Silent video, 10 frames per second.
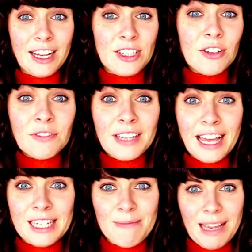And don't
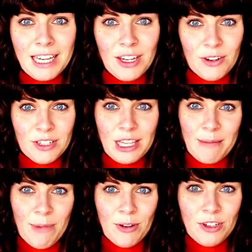forget to make a note of the
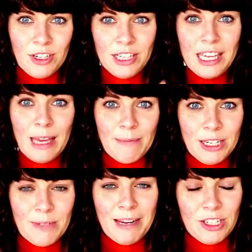emotion the
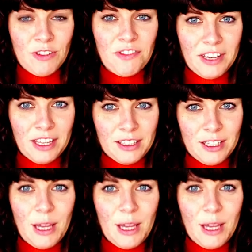image makes you feel,